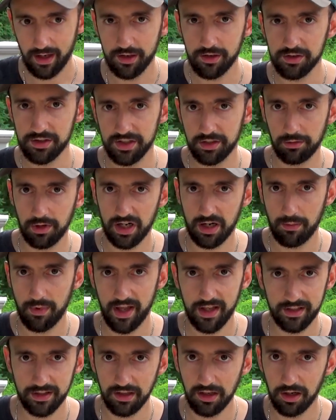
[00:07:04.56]
usually
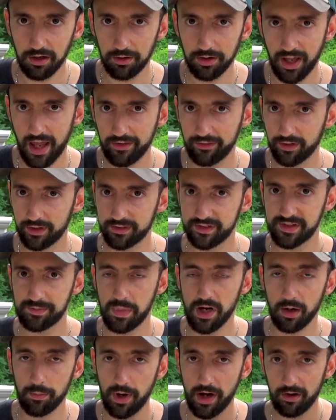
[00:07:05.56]
recommend, you know, you have a
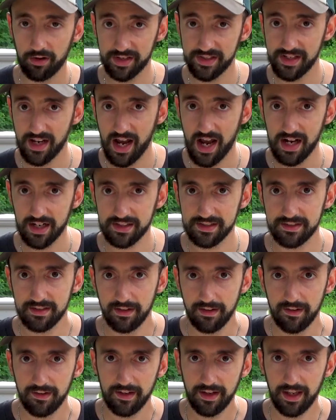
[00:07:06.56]
spare pair of socks
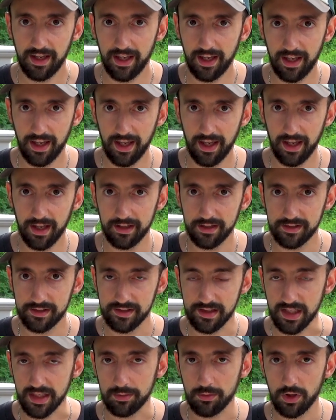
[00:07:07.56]
and
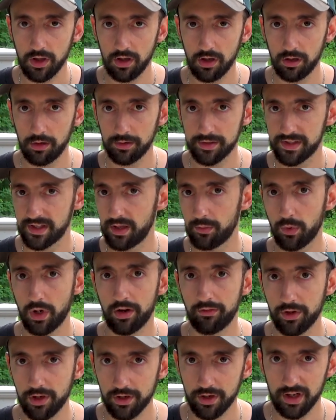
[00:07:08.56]
sleep clothes, and then
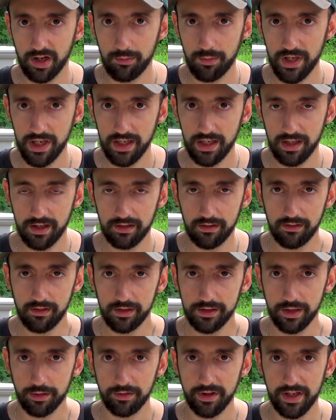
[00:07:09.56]
whatever you're going to be in
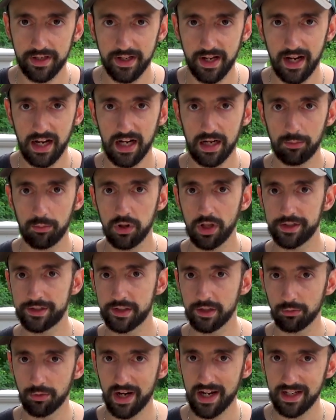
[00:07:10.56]
during the day, plus
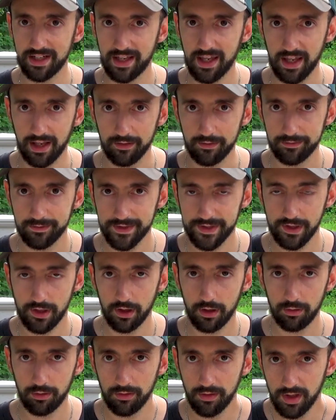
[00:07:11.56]
your rain kit.
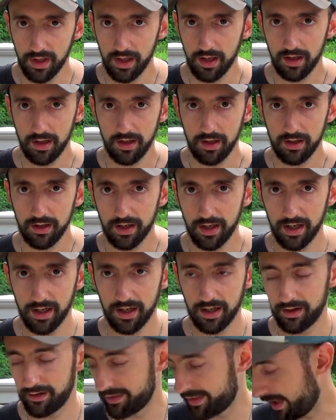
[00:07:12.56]
So
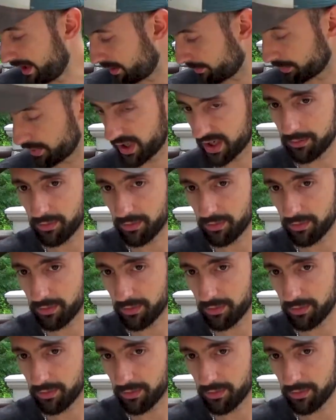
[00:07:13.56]
that'll pretty